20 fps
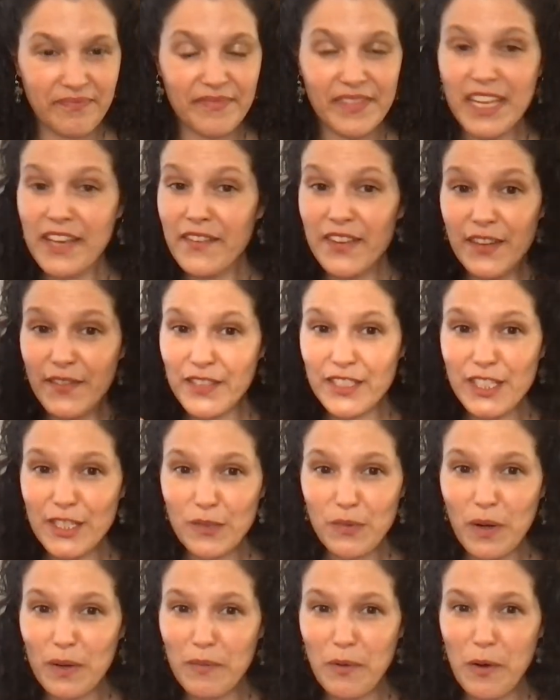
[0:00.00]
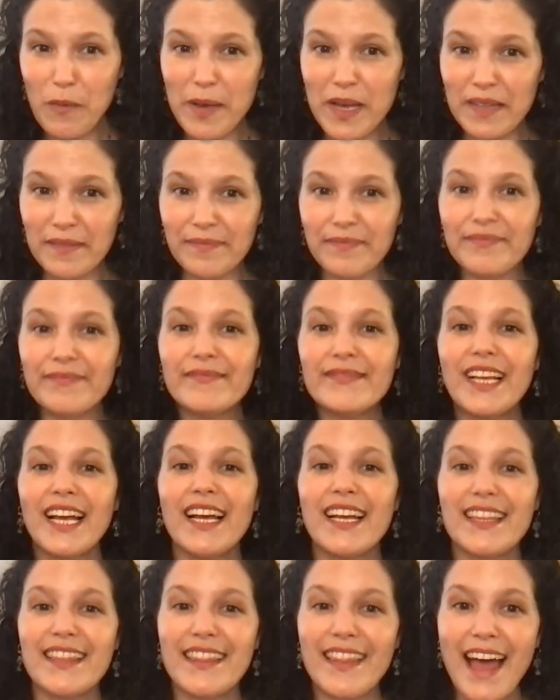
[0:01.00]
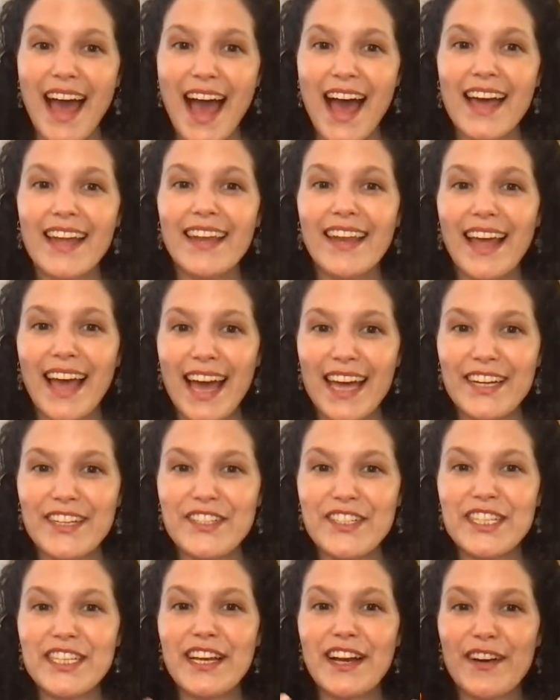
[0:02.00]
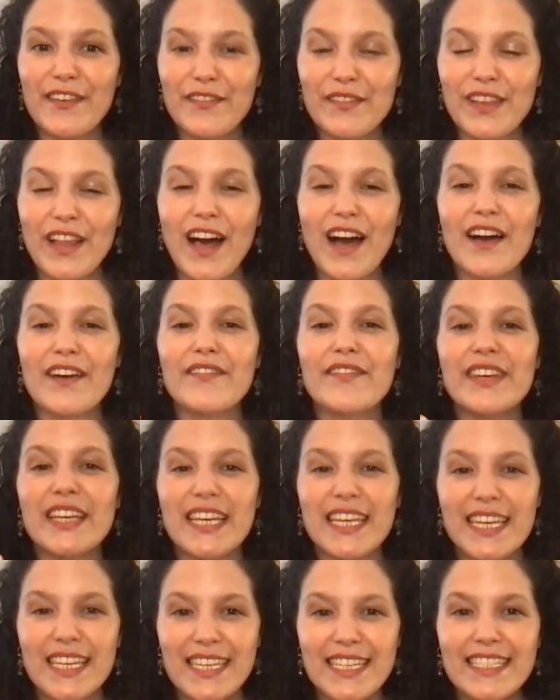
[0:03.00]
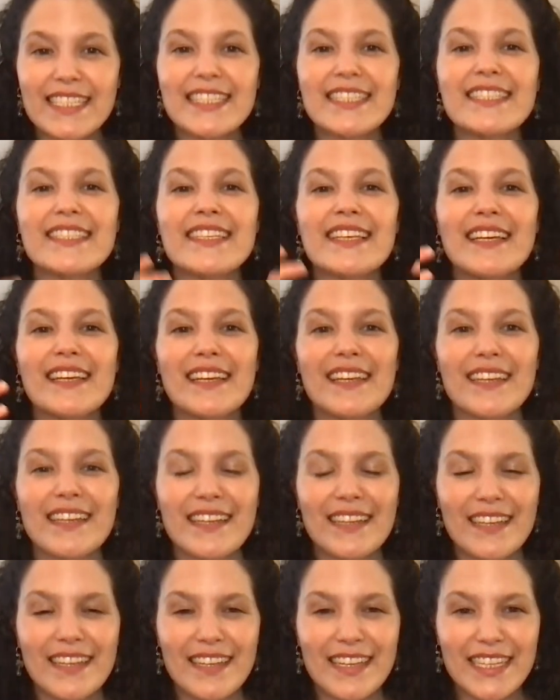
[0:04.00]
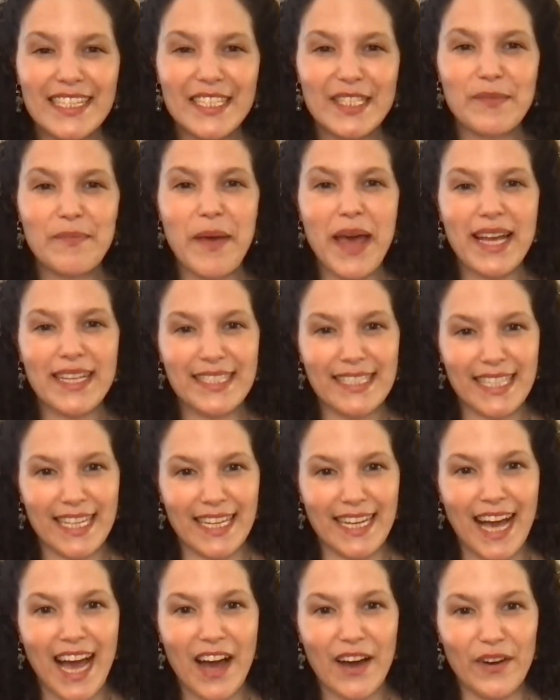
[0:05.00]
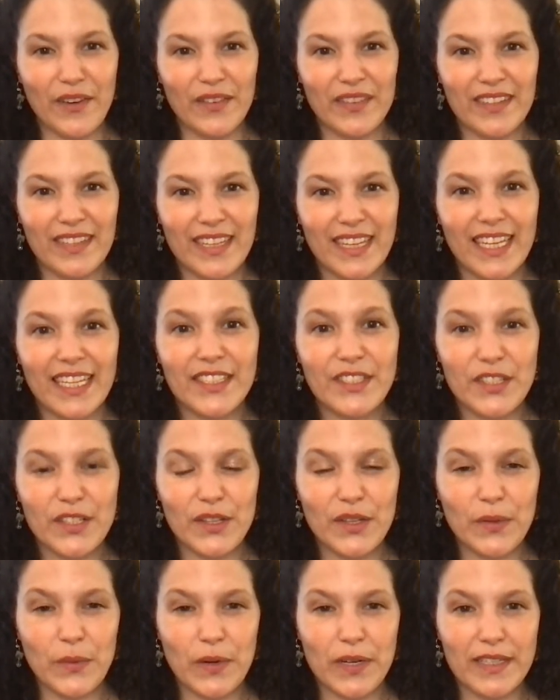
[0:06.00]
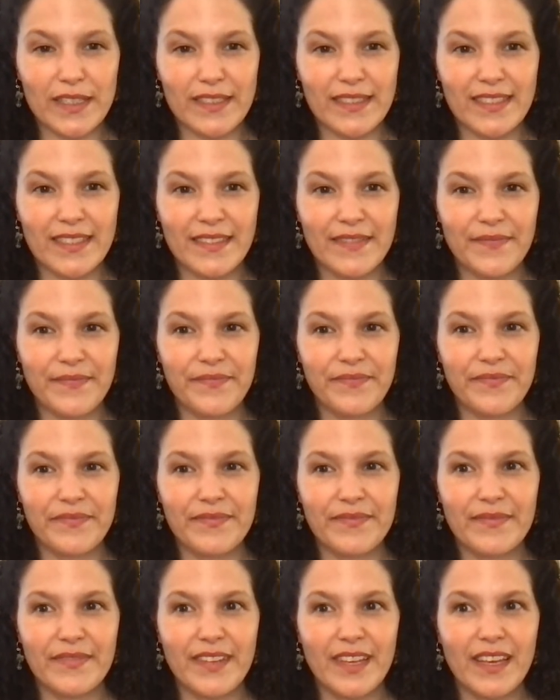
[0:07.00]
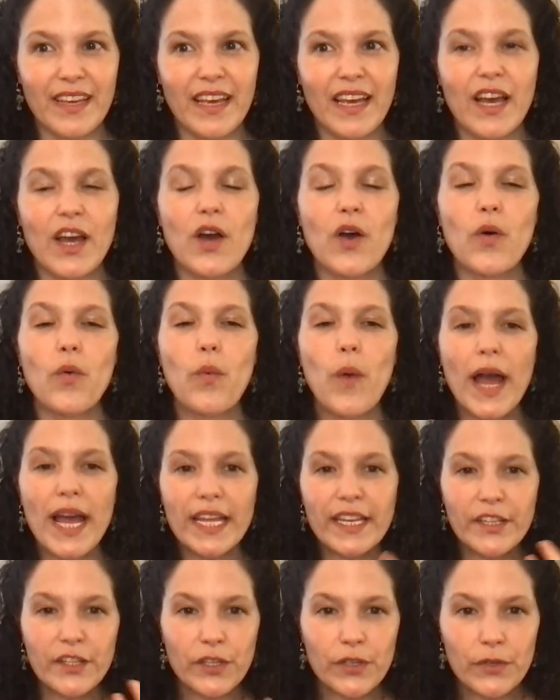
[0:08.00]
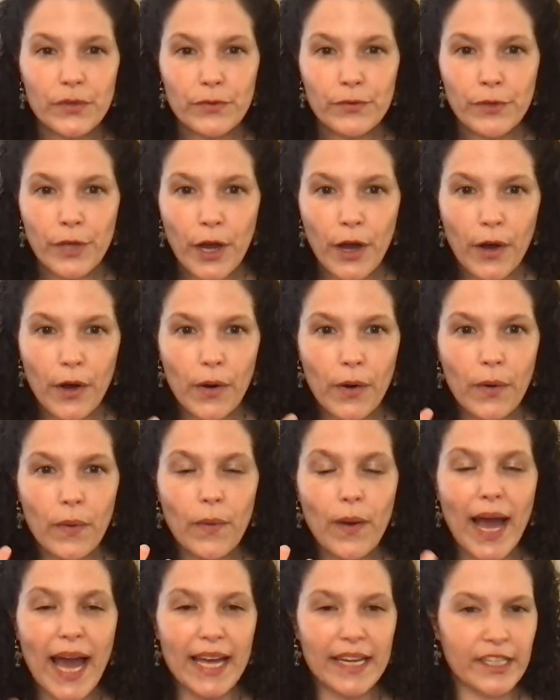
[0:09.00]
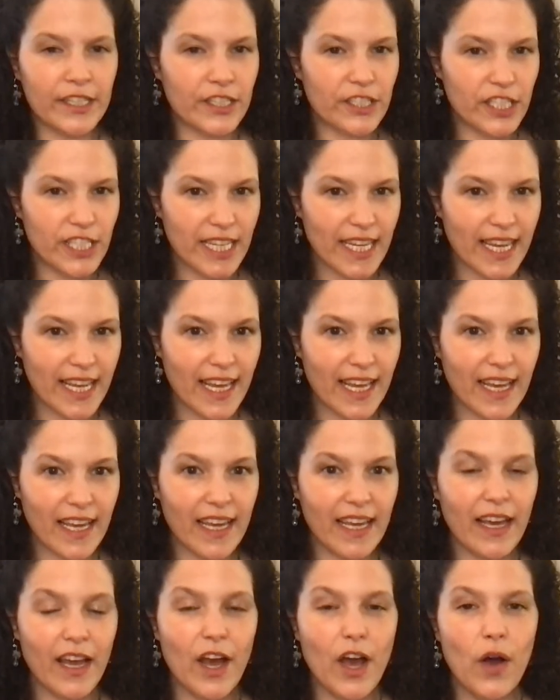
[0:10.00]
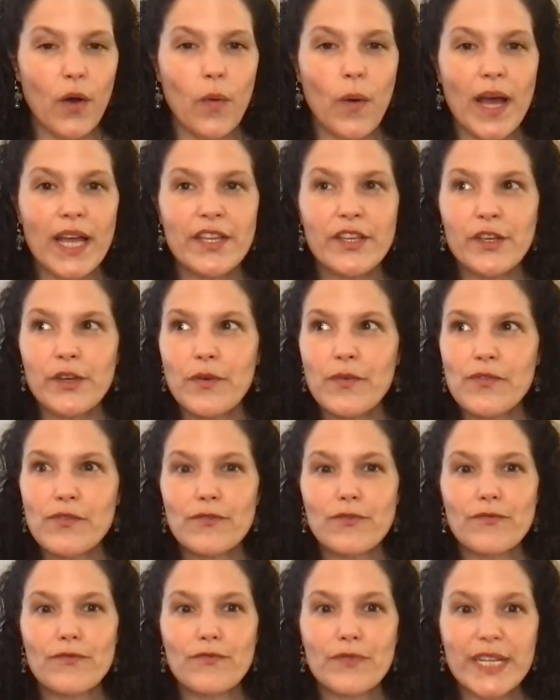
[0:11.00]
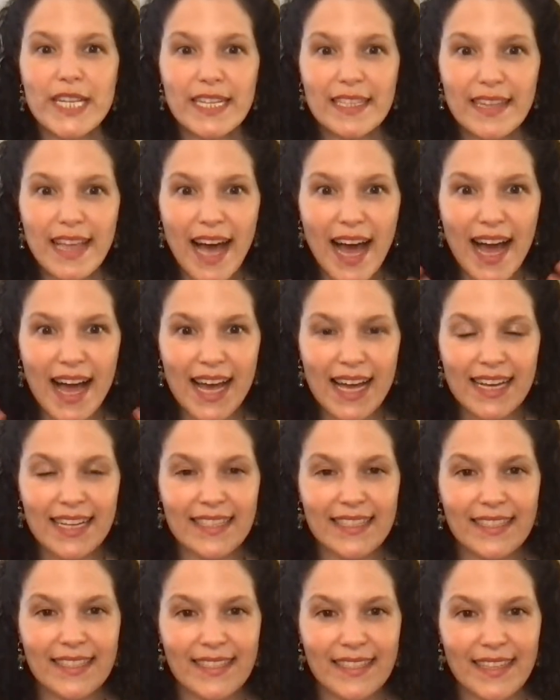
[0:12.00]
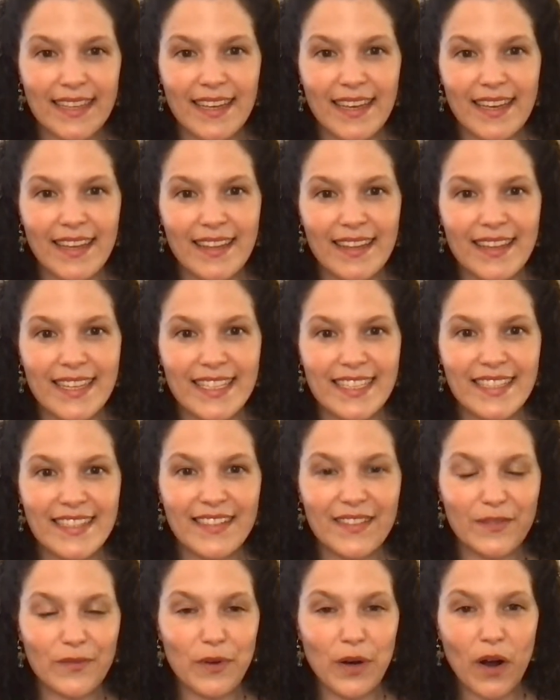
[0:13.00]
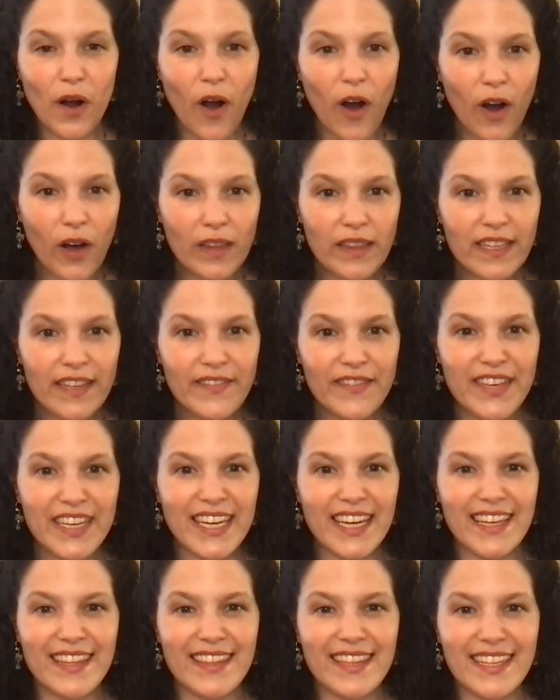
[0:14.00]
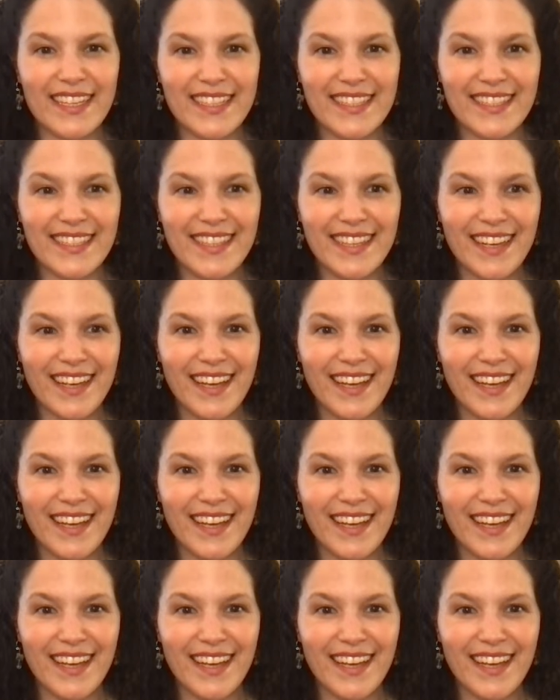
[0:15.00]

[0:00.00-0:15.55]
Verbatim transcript: even if it's just one moment, that energy of love mm-hmm. is expanding out into the world. When you know energy, when you realize this, we're all living in this